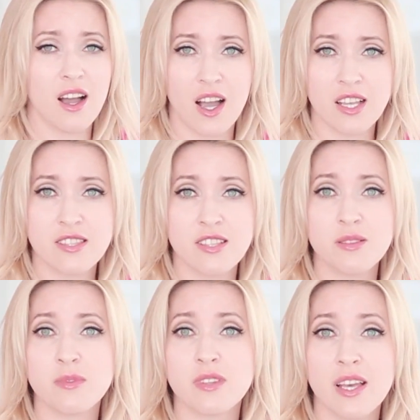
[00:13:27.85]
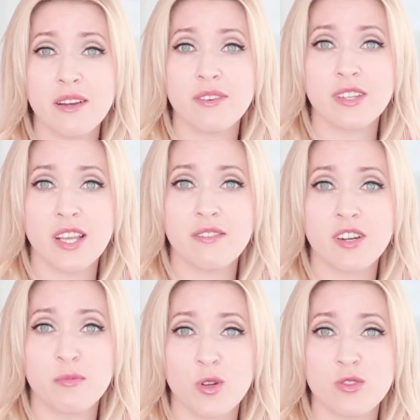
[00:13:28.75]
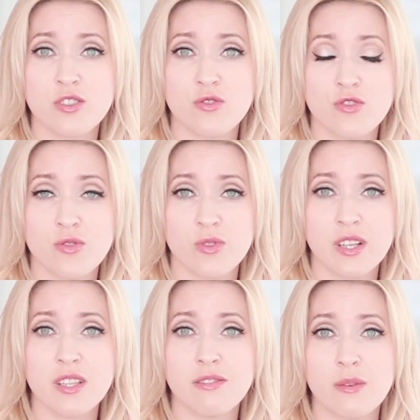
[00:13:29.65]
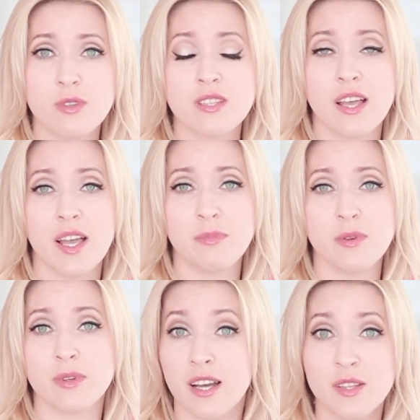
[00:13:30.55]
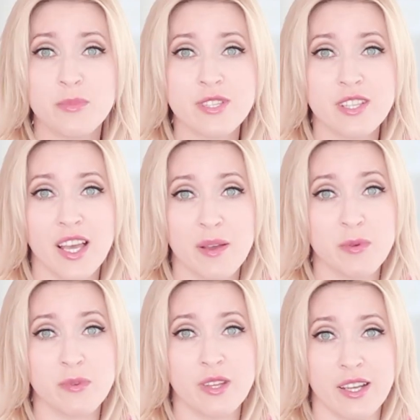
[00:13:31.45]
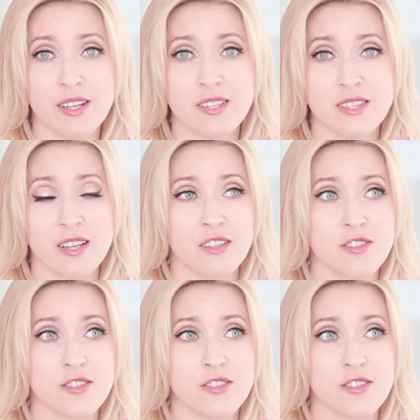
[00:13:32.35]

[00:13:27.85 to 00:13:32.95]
I still would never upload a tutorial if I wasn't happy, 100% happy with the hairstyle.